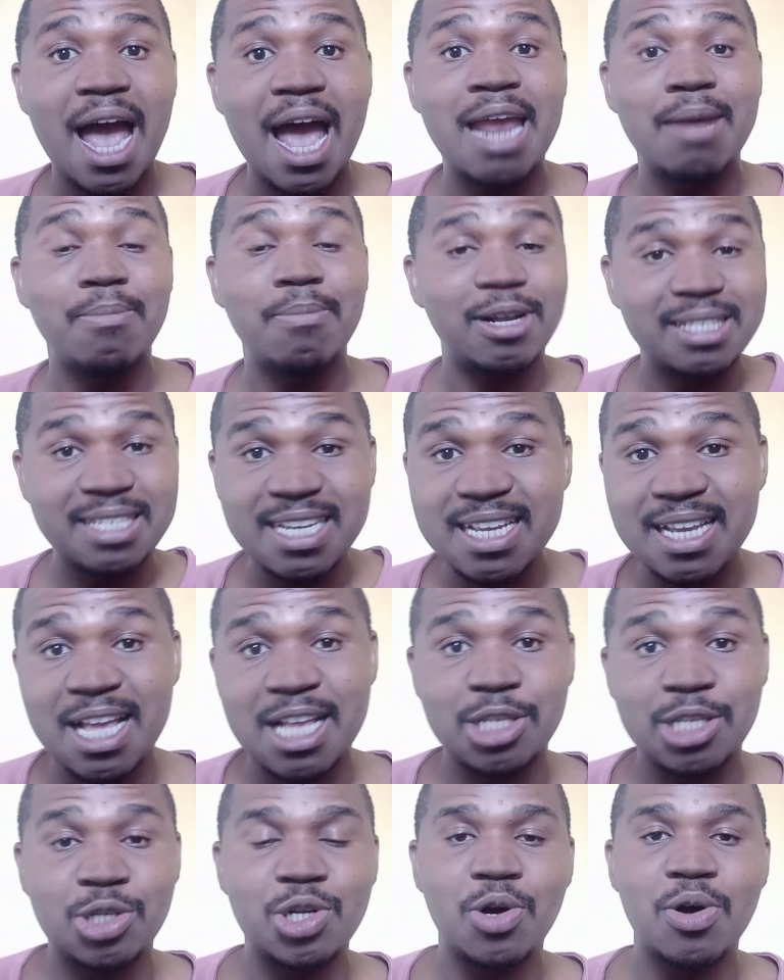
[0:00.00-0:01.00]
and
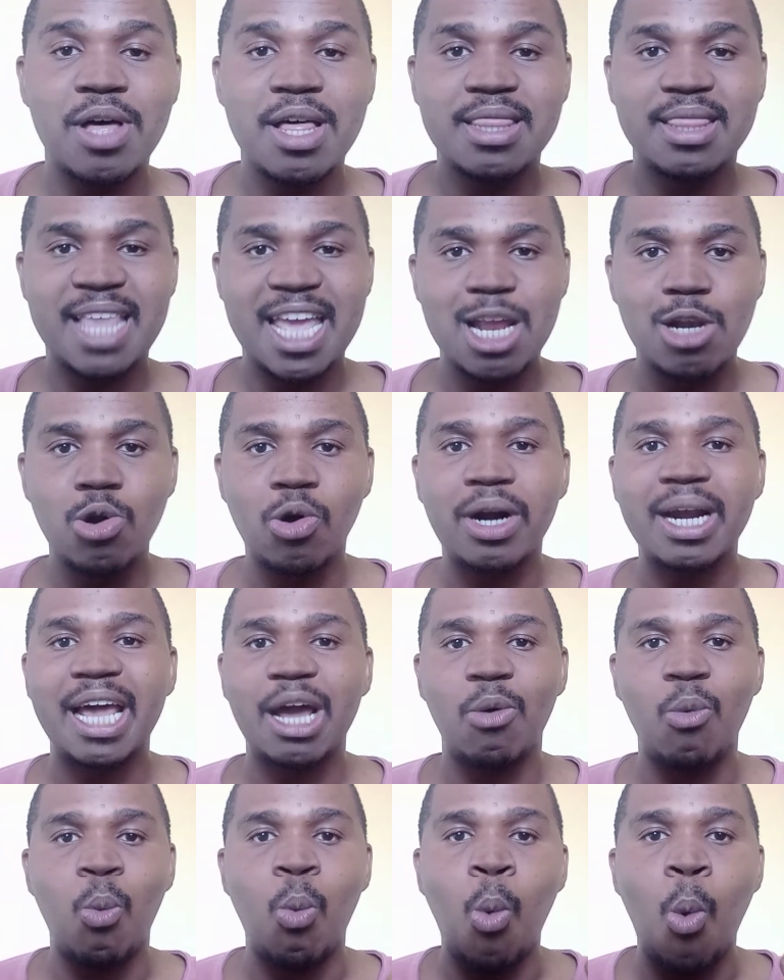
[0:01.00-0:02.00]
Martinez, you know. They look
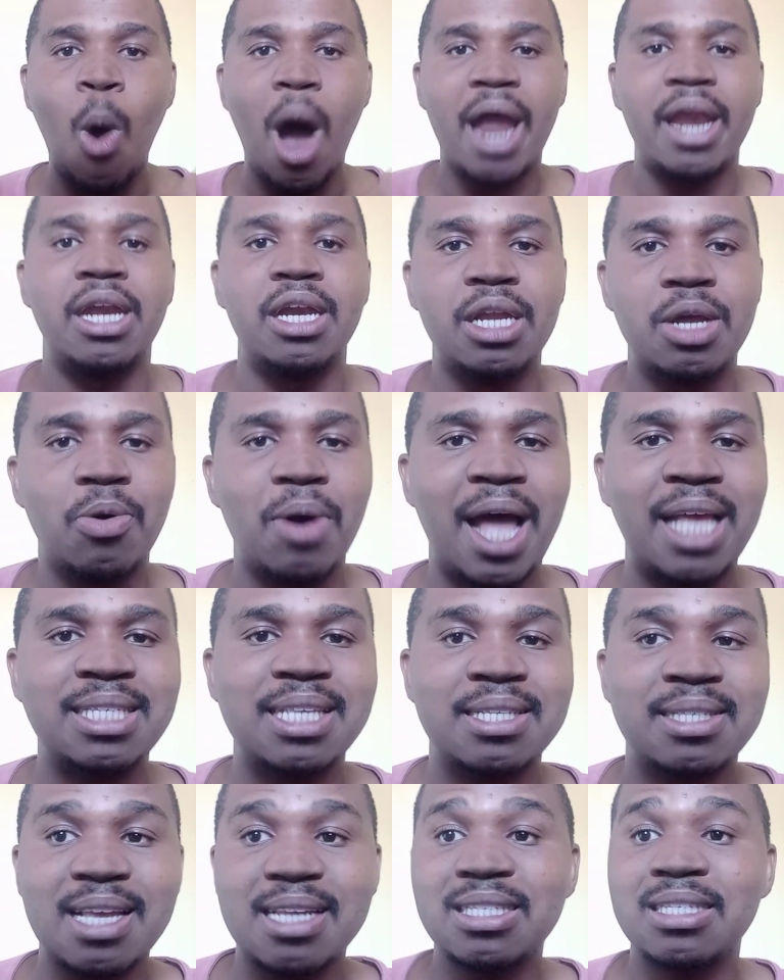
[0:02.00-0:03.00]
like one,
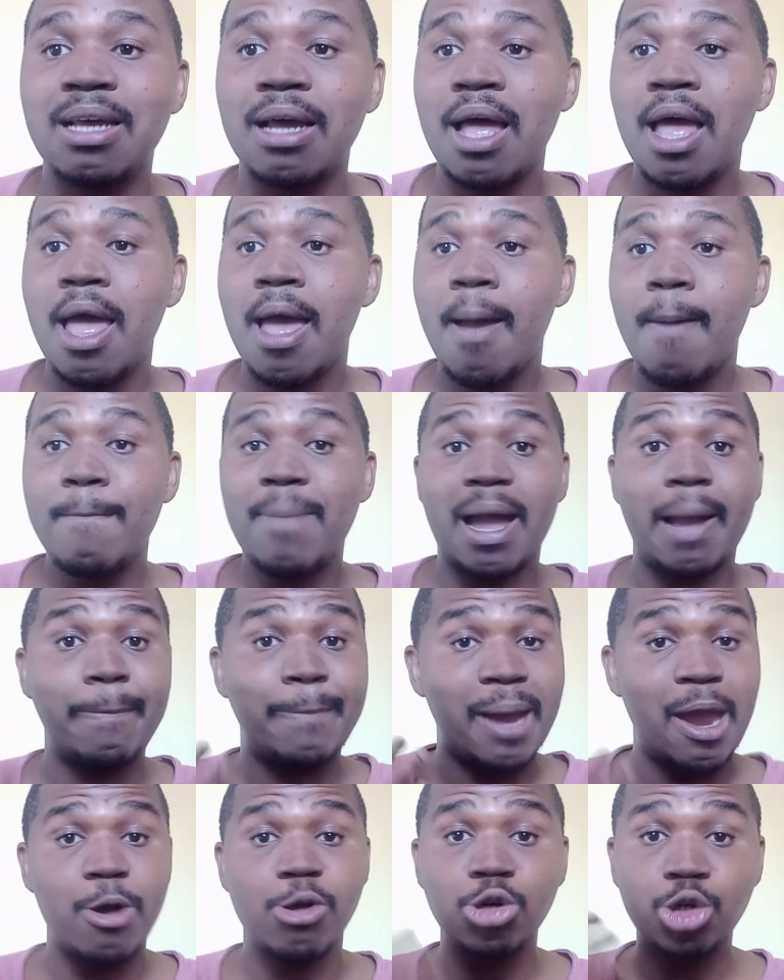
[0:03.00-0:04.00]
as a
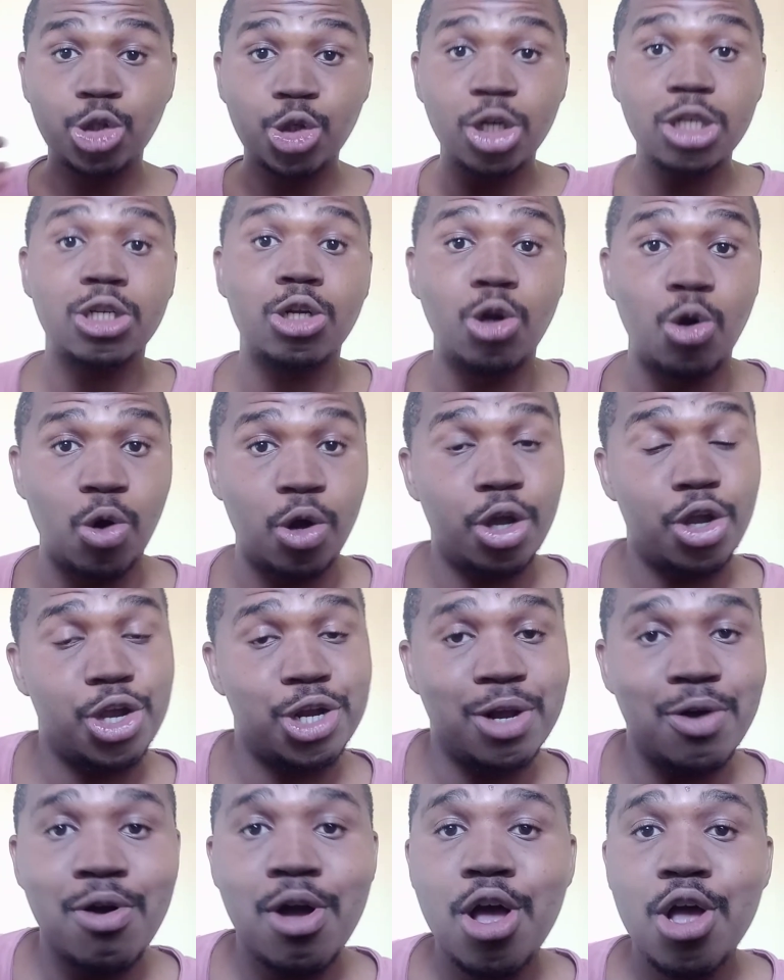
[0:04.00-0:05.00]
centre-back pairing should look,
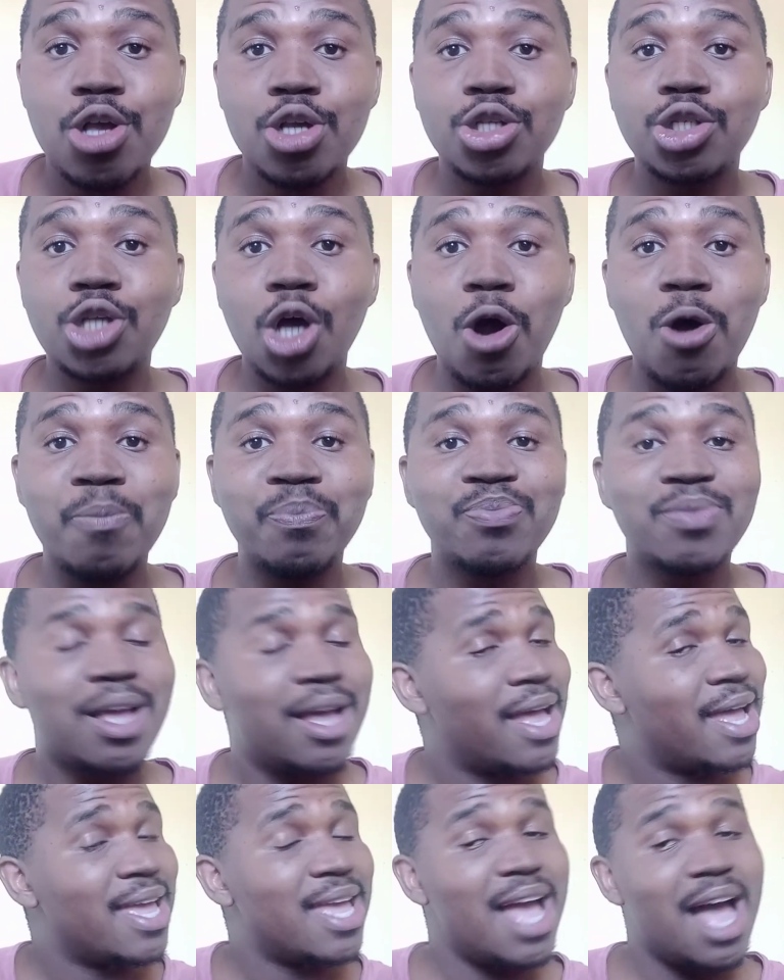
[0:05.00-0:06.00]
you know. So,
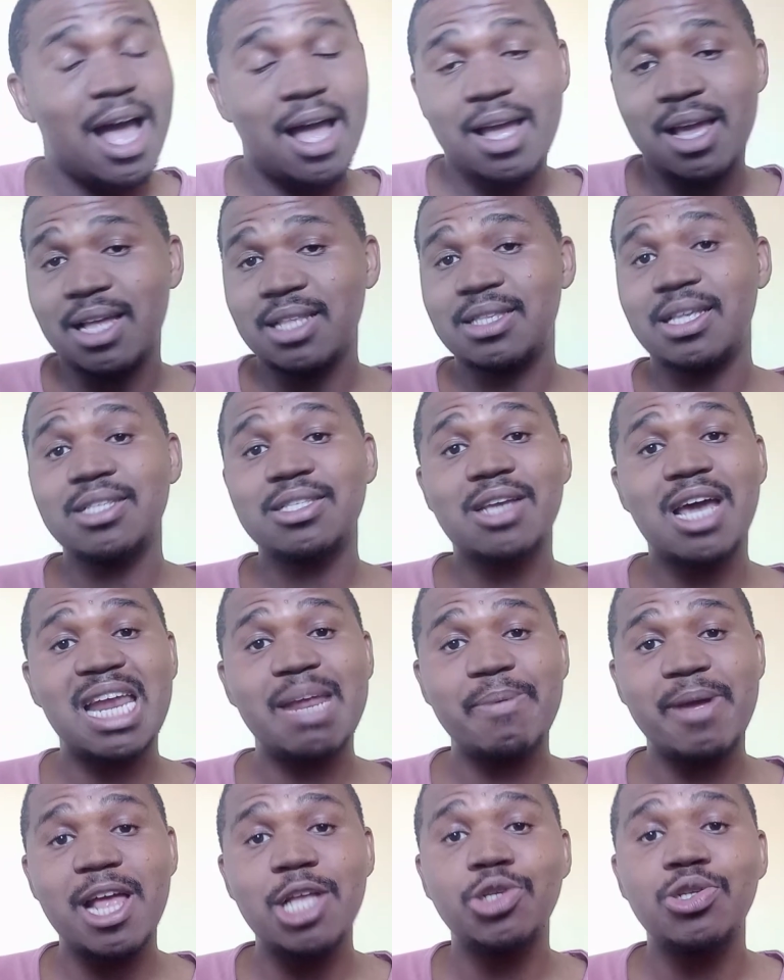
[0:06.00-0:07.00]
yeah, it's
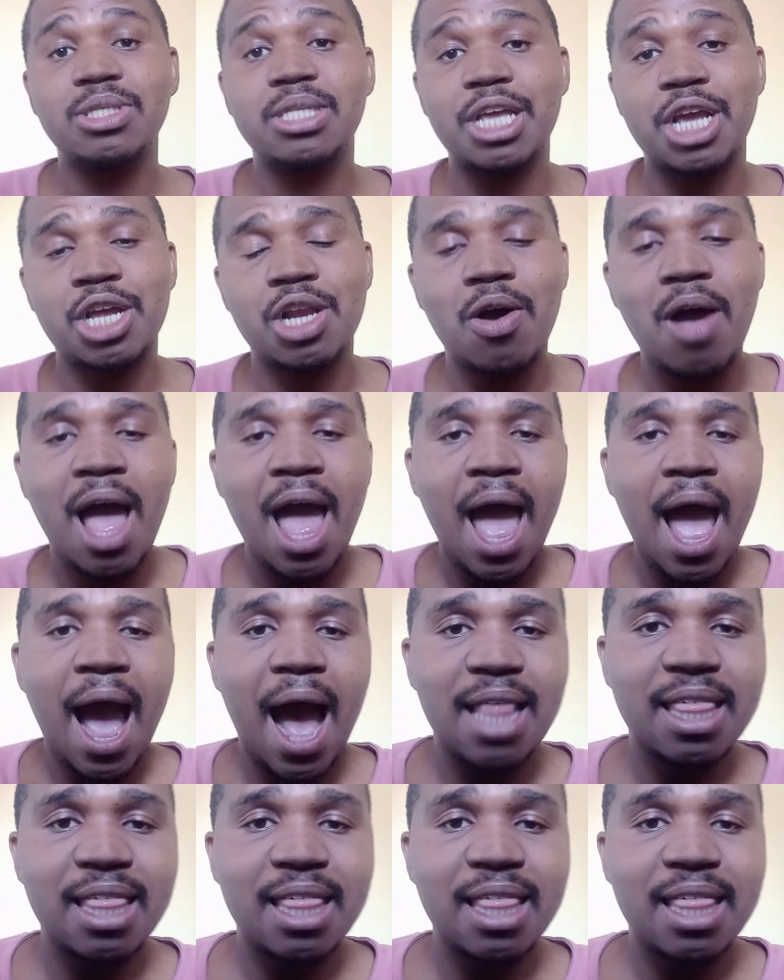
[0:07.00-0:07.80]
going to be interesting, you know.